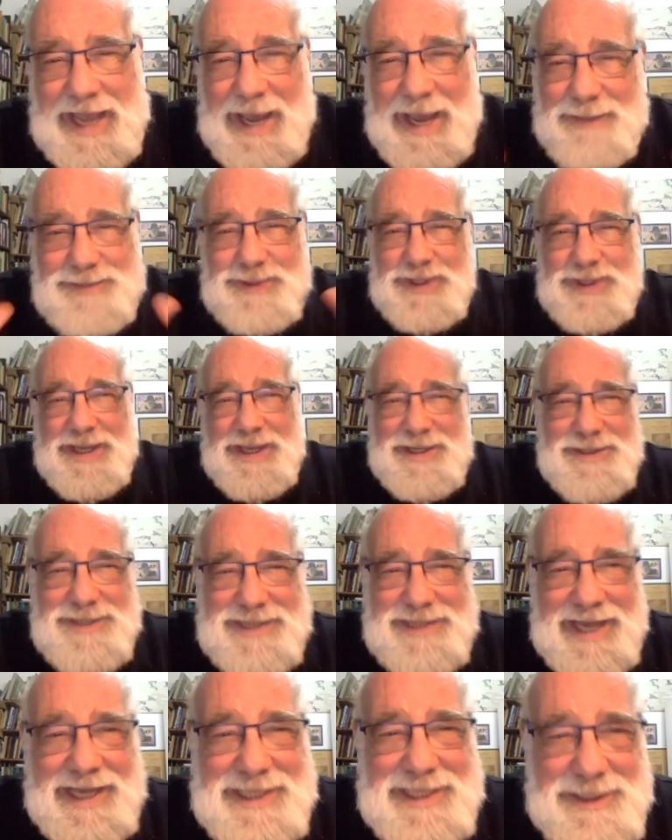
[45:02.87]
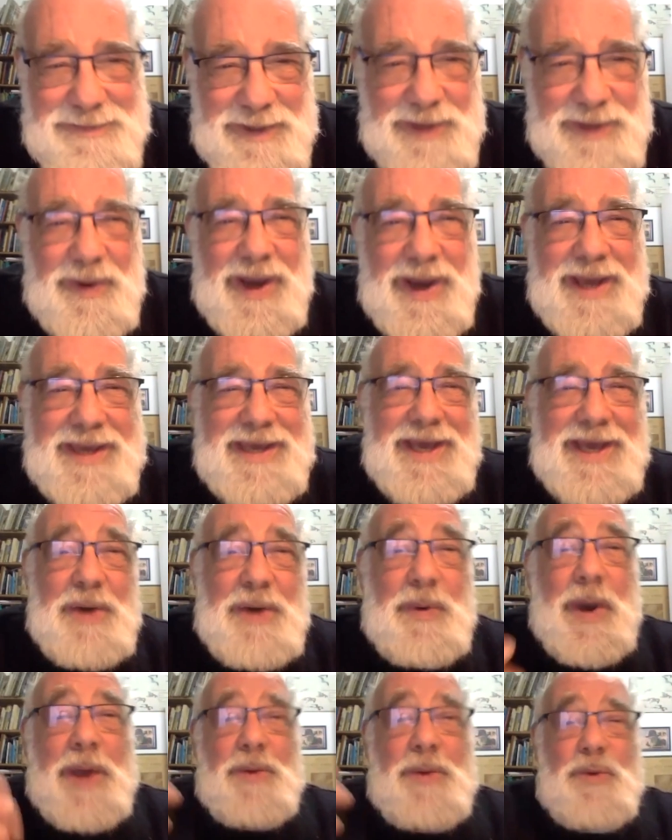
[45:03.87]
absolutely understandably,
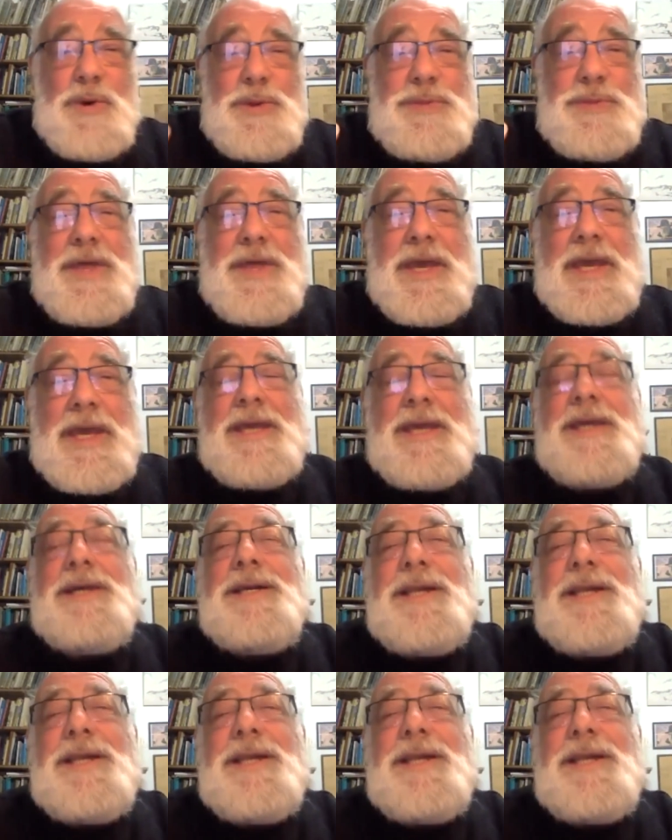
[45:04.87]
why would they?